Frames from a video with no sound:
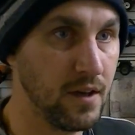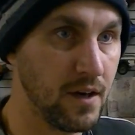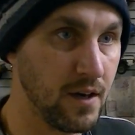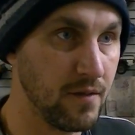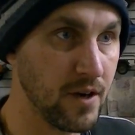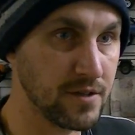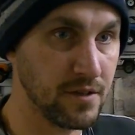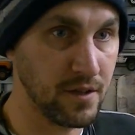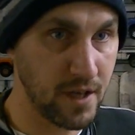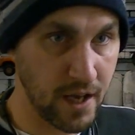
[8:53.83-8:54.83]
rest
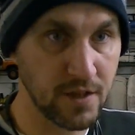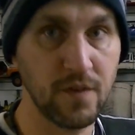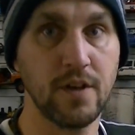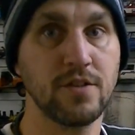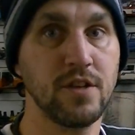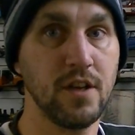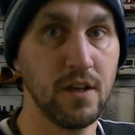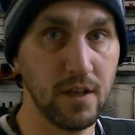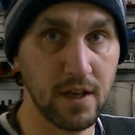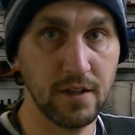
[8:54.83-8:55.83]
of the cage
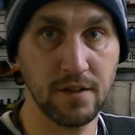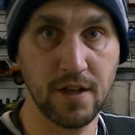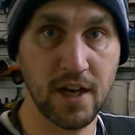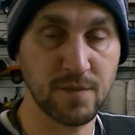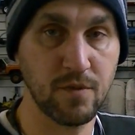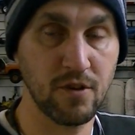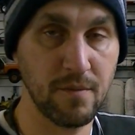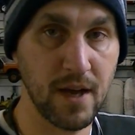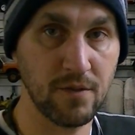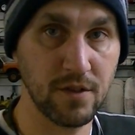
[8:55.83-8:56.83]
finishing, getting the dashboard
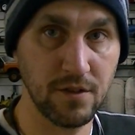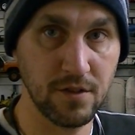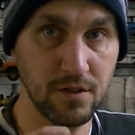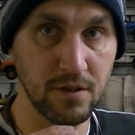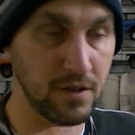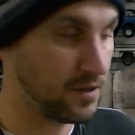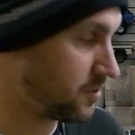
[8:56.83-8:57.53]
mounted to the